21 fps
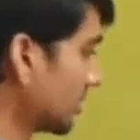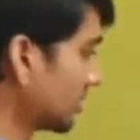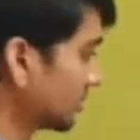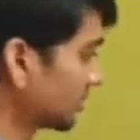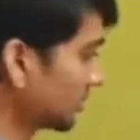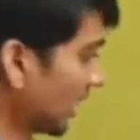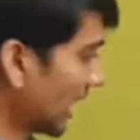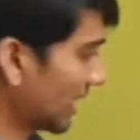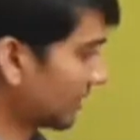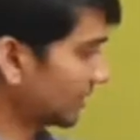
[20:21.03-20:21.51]

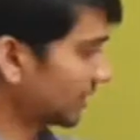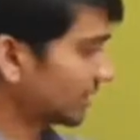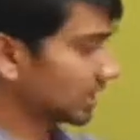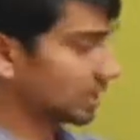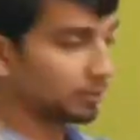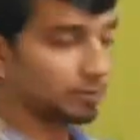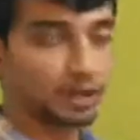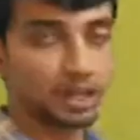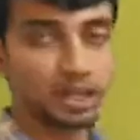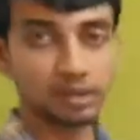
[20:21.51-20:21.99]
So having
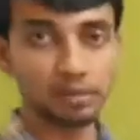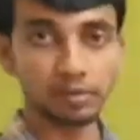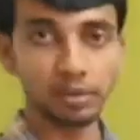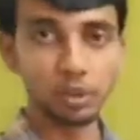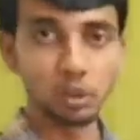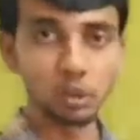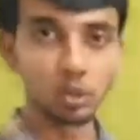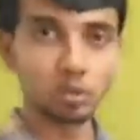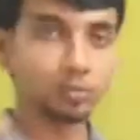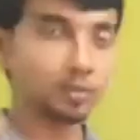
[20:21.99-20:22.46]
defined
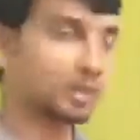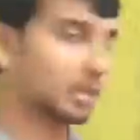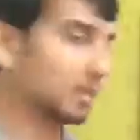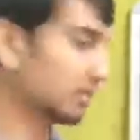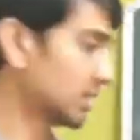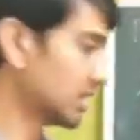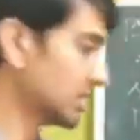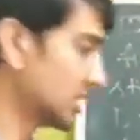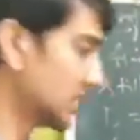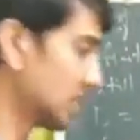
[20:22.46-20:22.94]
mu to be a
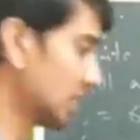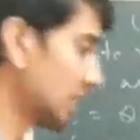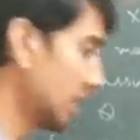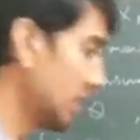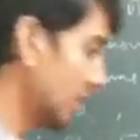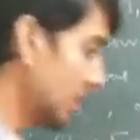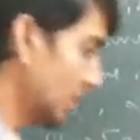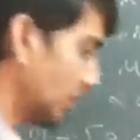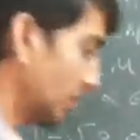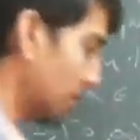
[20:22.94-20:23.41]
measure,
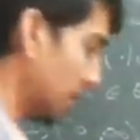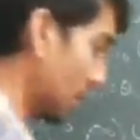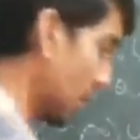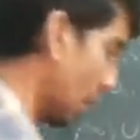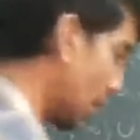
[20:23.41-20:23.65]
we